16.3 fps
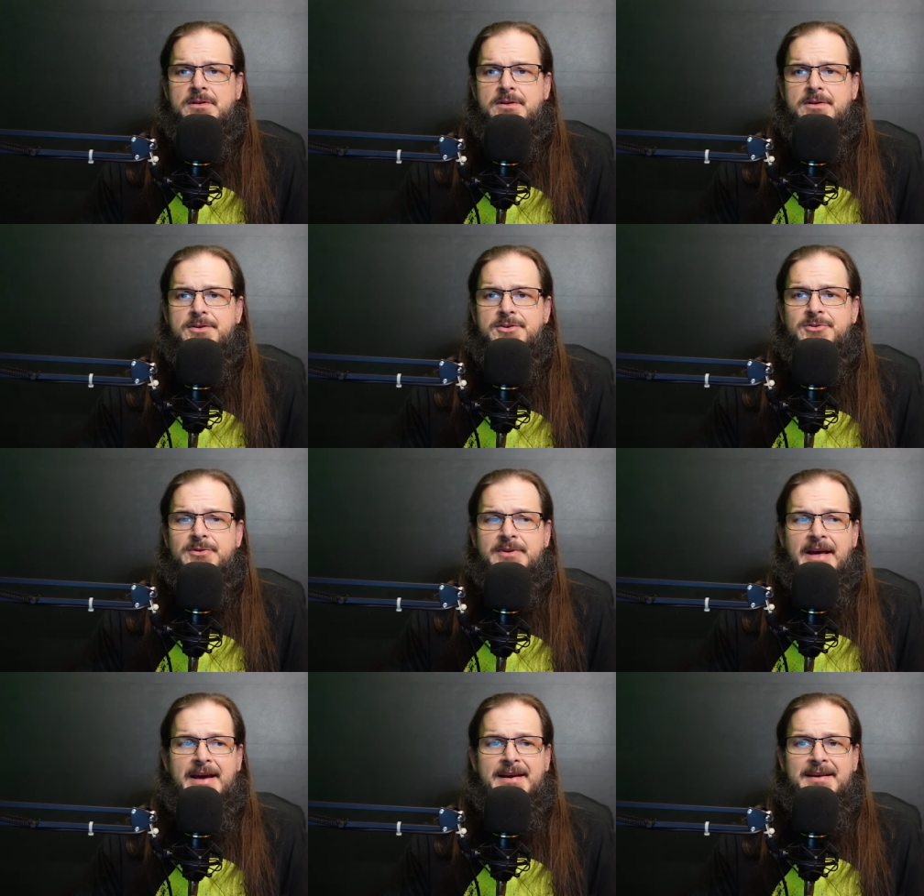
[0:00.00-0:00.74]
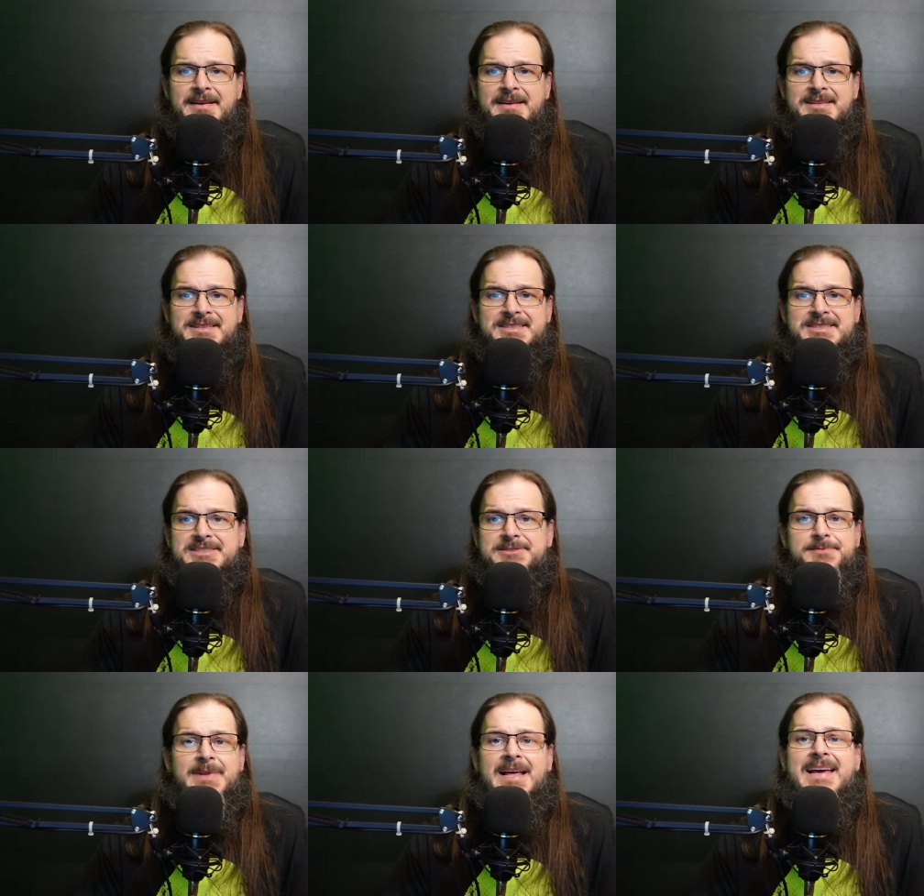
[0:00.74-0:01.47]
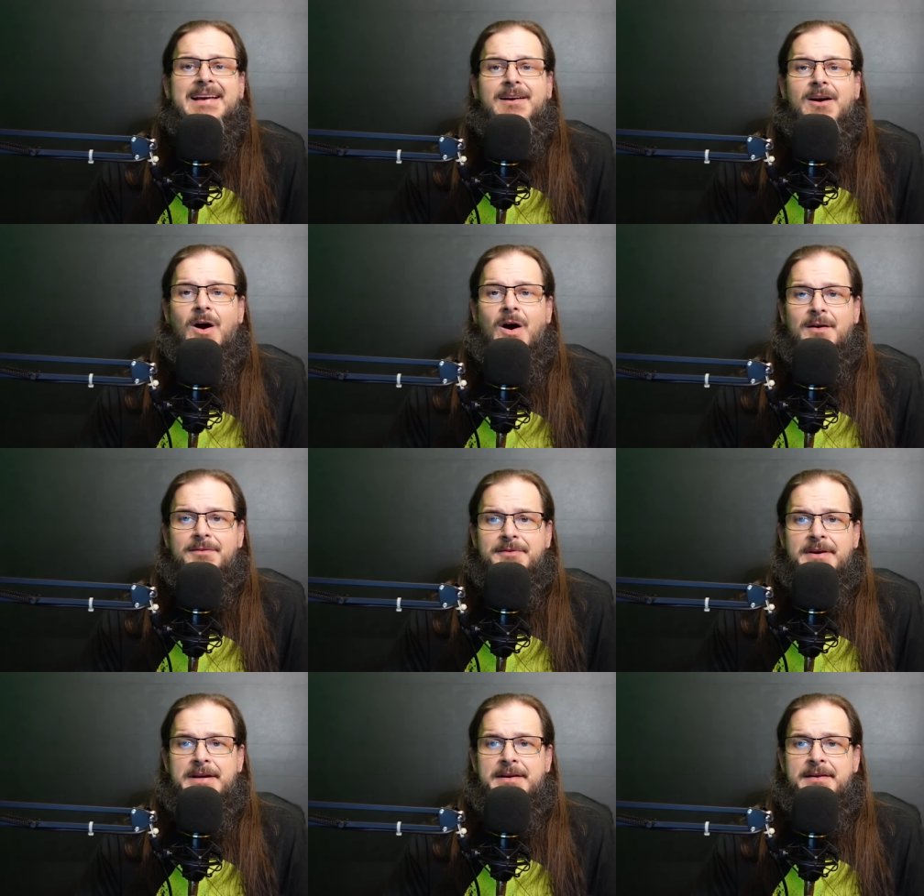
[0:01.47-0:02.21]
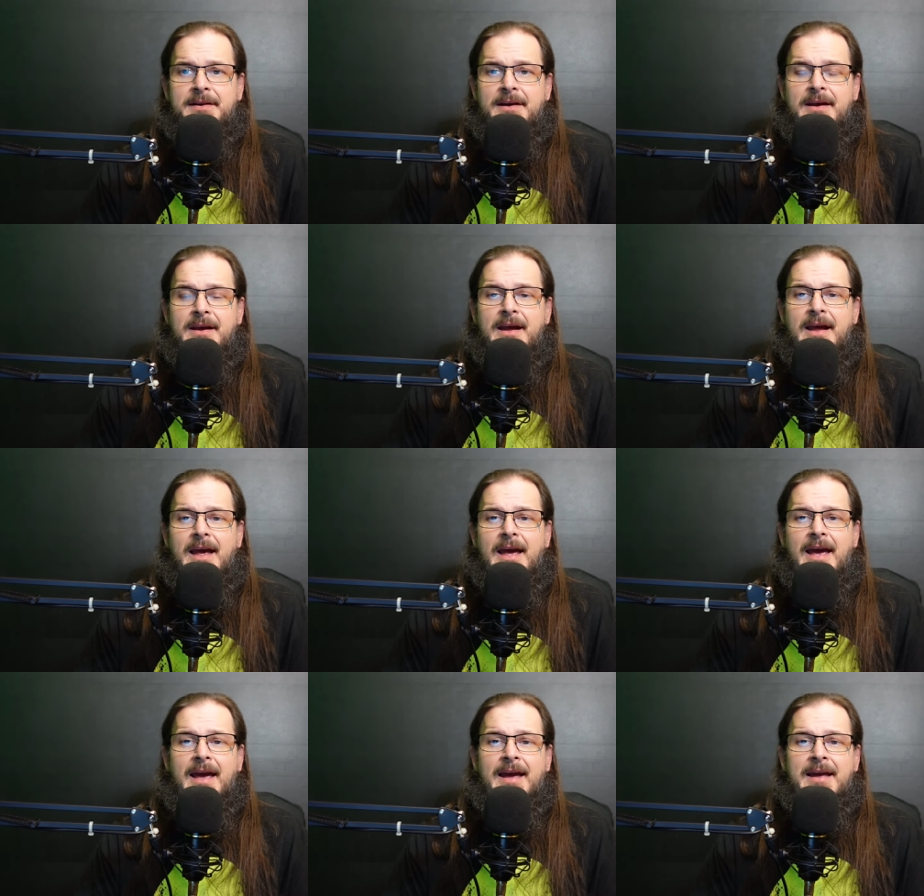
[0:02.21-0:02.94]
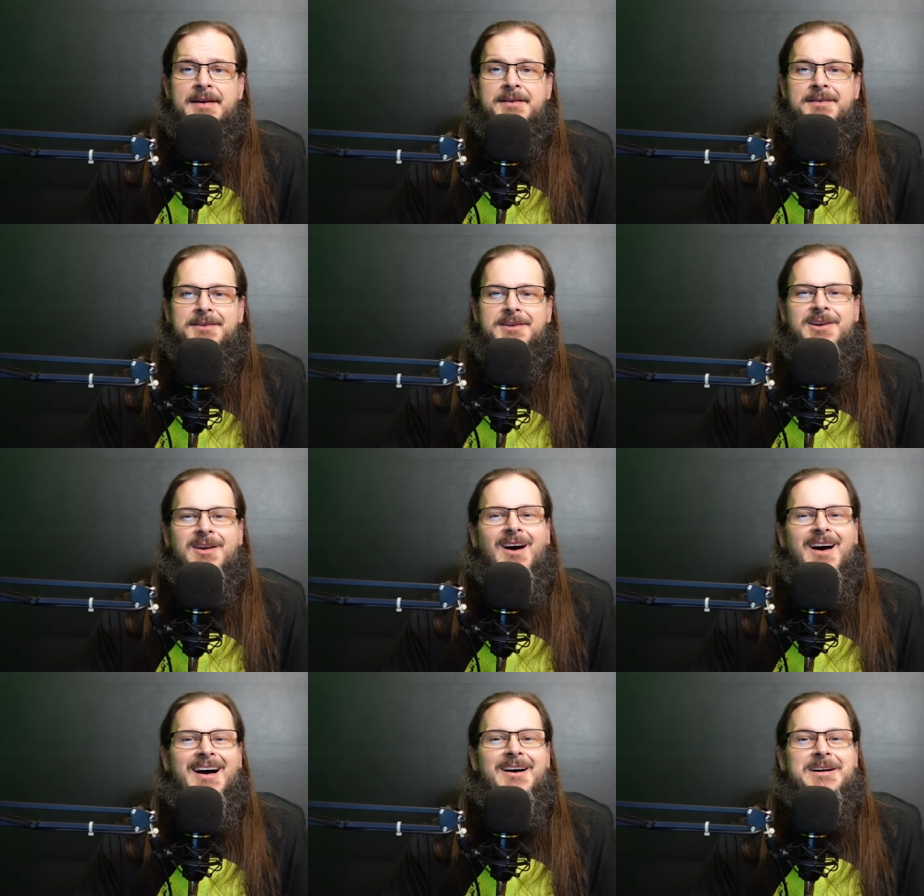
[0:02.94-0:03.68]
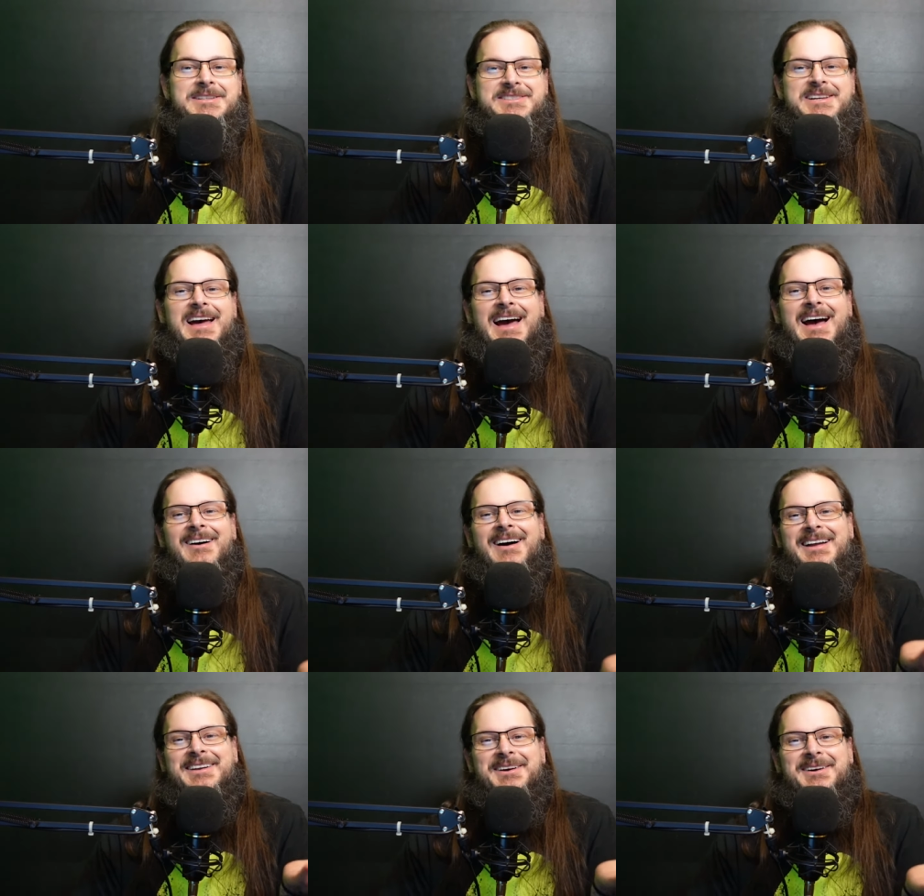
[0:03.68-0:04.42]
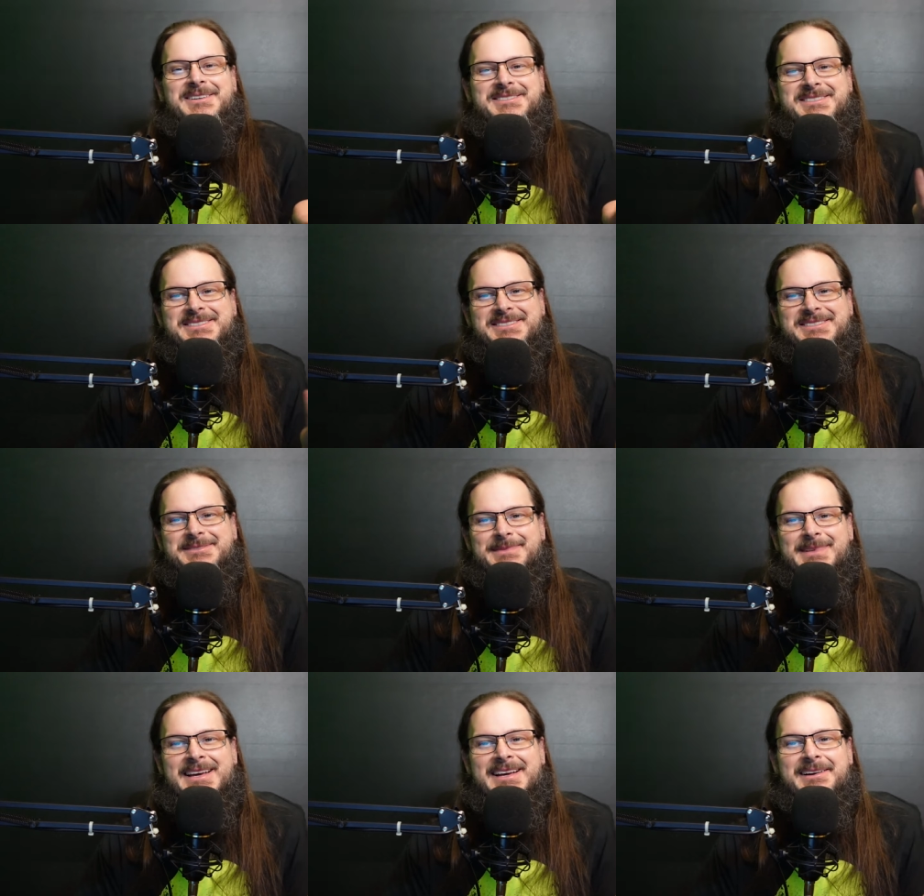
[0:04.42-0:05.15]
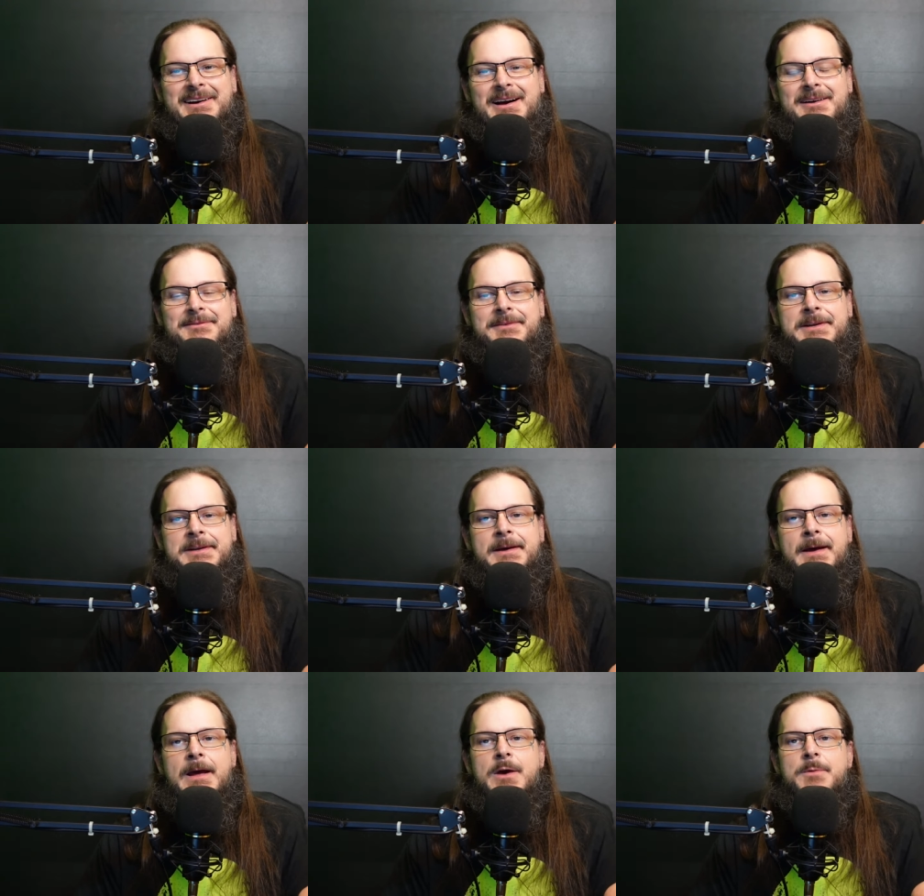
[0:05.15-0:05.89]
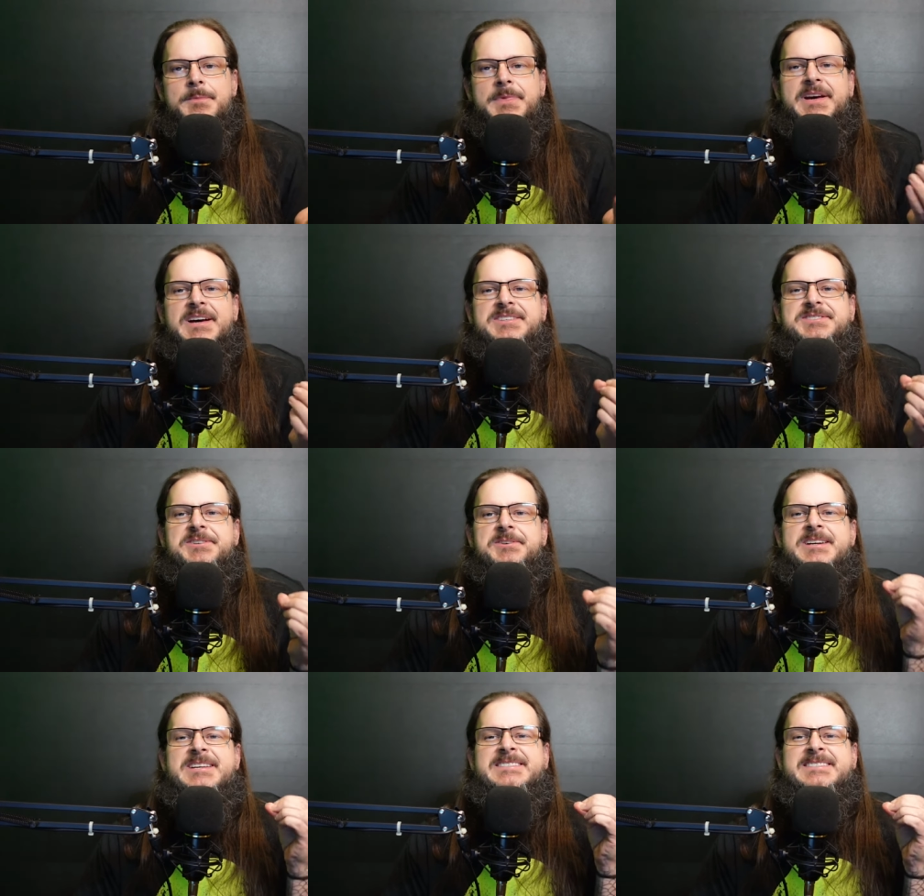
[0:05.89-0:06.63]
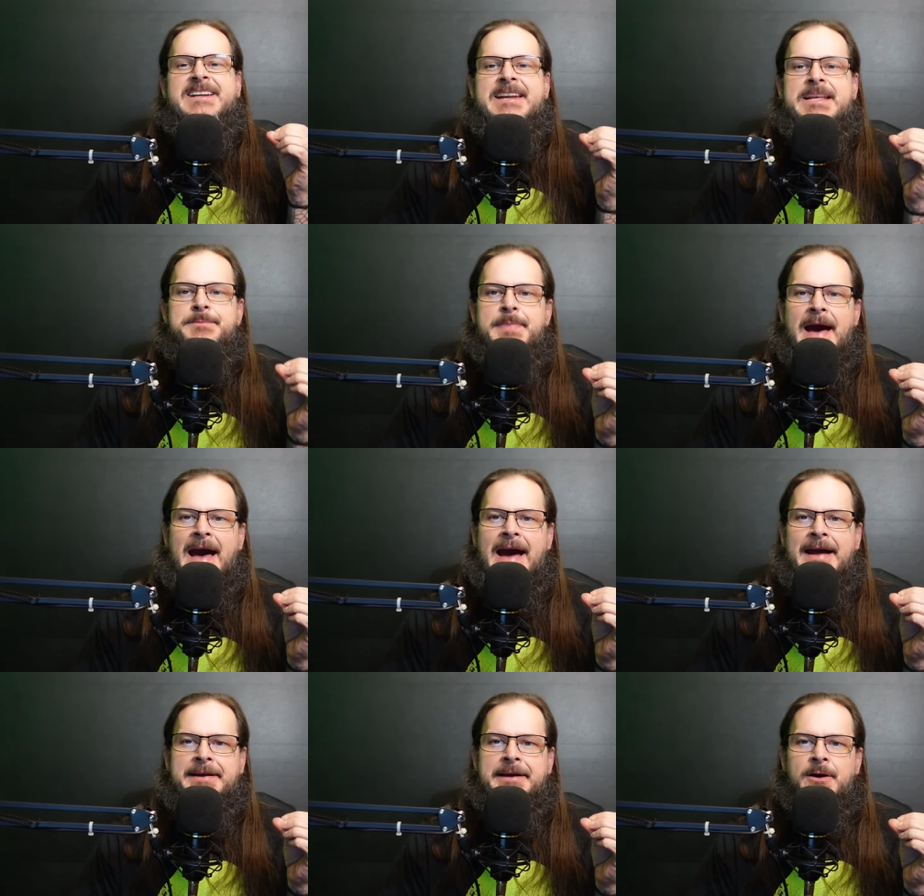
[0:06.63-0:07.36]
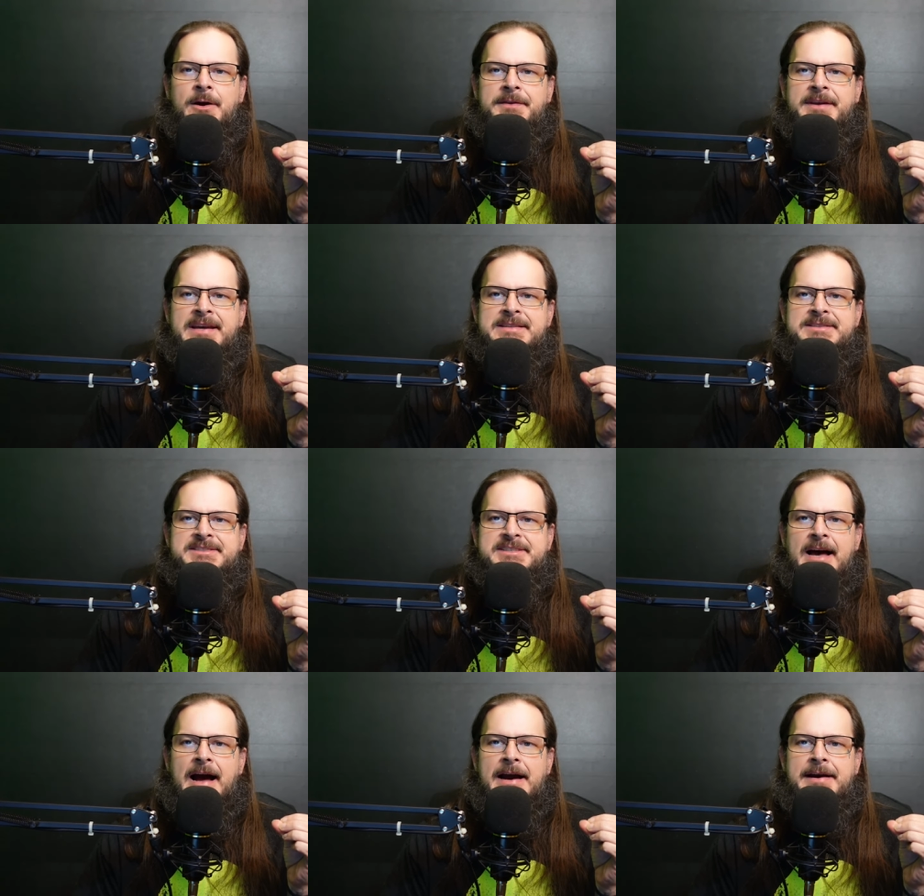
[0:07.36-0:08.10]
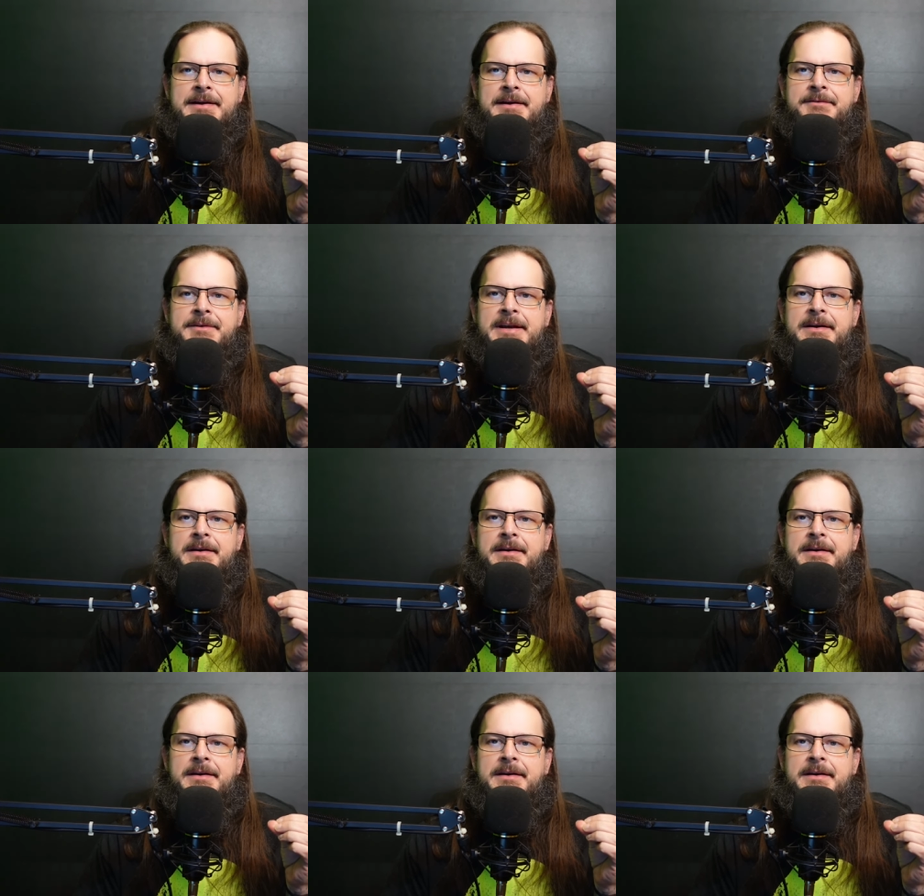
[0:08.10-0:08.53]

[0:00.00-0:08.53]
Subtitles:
You laid in a display coffin, and you know how I know it's a display coffin? Because there isn't any padding on the inside of it.